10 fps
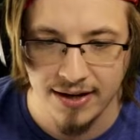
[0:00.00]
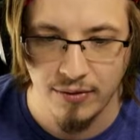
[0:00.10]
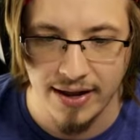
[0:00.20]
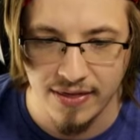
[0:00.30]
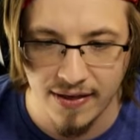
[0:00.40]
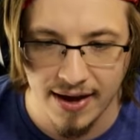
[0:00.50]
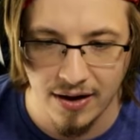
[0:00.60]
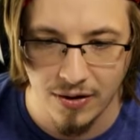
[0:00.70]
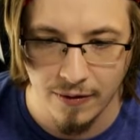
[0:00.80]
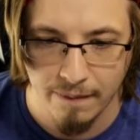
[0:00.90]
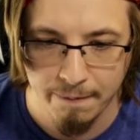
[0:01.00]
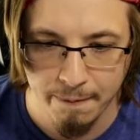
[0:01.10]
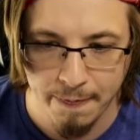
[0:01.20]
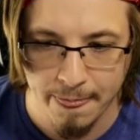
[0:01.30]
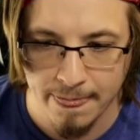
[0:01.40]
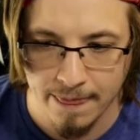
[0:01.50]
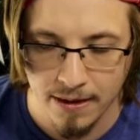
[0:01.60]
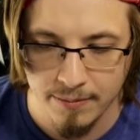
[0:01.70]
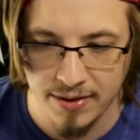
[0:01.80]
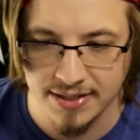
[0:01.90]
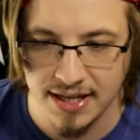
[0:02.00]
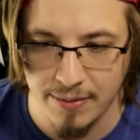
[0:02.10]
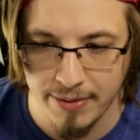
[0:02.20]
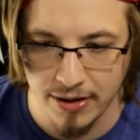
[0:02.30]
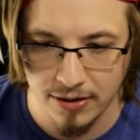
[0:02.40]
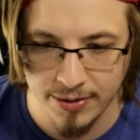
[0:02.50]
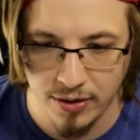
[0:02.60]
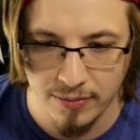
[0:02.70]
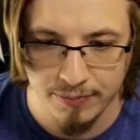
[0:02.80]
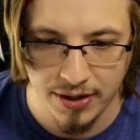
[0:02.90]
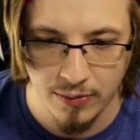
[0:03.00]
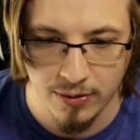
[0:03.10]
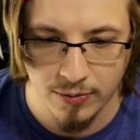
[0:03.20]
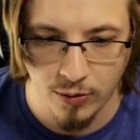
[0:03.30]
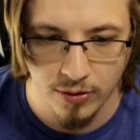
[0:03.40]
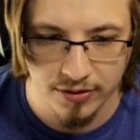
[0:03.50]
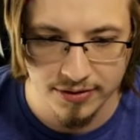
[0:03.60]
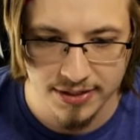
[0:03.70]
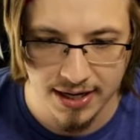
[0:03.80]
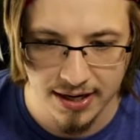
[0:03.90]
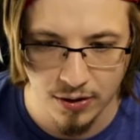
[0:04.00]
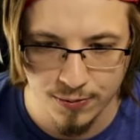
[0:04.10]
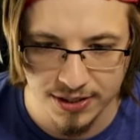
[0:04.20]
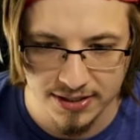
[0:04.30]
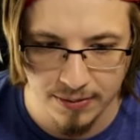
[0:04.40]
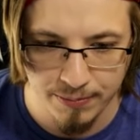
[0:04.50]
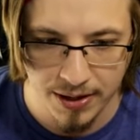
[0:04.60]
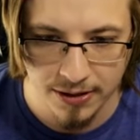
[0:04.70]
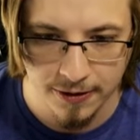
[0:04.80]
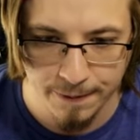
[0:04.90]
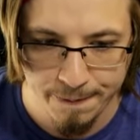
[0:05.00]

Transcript: right there makes that better. Let me go ahead and play one more worthless hand. Hope to get something better.